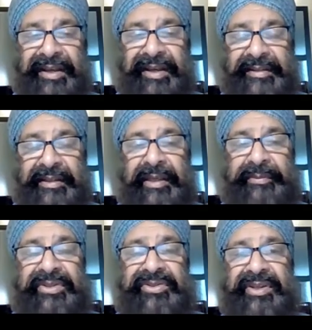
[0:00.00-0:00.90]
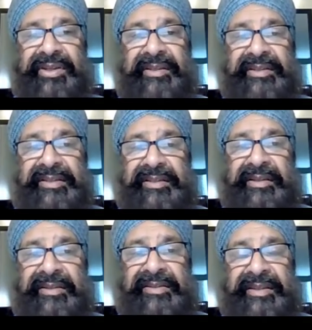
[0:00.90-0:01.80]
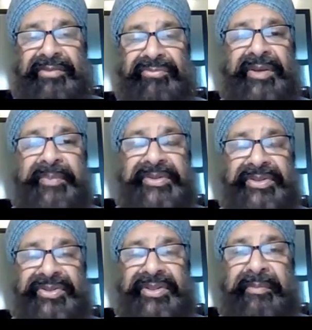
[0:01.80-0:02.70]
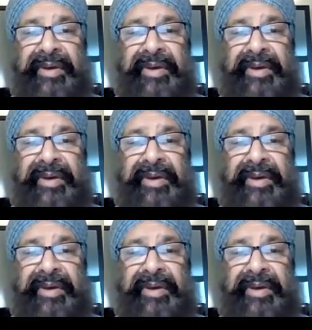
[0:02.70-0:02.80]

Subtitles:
as the name suggests, is they reposition the